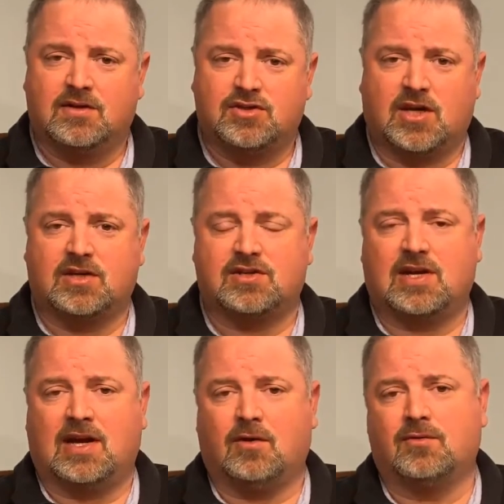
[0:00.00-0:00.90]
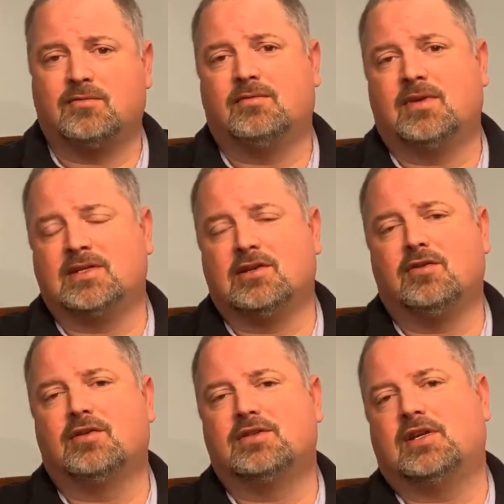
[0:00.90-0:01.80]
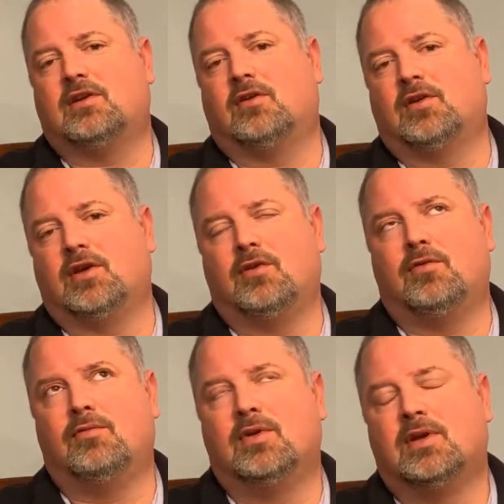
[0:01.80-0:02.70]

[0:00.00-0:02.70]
changed out. As long as there are no